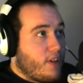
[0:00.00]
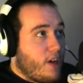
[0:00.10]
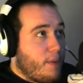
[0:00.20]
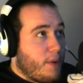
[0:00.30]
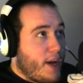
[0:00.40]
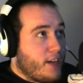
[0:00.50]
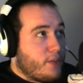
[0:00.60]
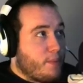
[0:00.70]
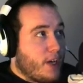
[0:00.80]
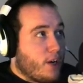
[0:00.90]
I mean,
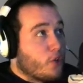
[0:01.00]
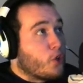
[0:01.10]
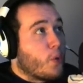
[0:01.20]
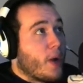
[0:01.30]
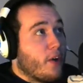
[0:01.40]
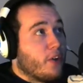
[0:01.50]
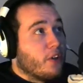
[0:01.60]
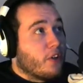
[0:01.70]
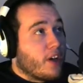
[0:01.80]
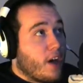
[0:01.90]
imagine being on the ground and
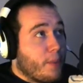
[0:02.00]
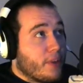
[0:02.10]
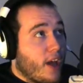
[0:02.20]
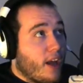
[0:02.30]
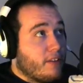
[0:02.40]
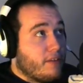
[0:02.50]
looking up at that.